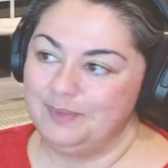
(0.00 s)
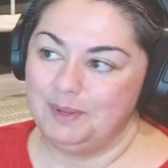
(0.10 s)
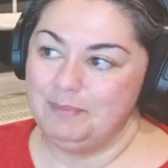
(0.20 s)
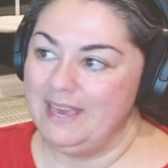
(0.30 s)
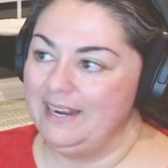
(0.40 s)

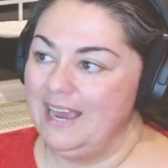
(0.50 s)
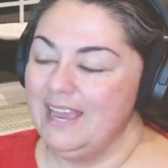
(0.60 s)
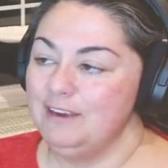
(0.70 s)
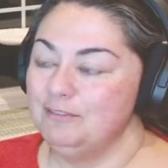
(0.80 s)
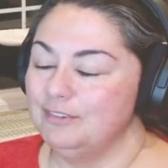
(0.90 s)
man,
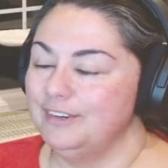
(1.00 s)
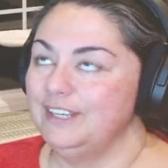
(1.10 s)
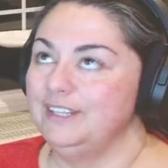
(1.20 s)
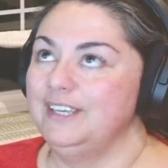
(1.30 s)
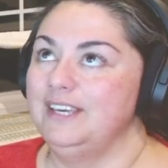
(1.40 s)
I
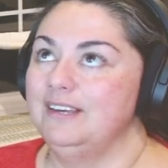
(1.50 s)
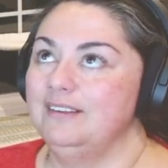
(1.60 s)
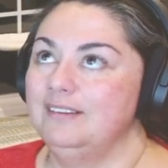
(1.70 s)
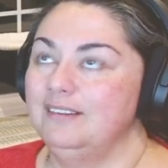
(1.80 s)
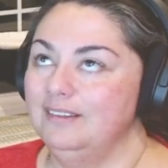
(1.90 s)
really
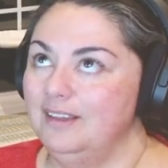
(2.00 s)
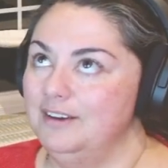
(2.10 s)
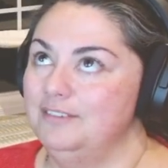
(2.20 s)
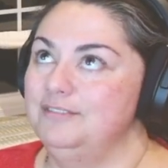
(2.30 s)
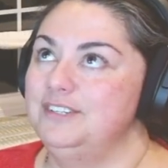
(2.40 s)

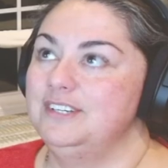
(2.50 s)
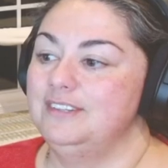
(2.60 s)
loved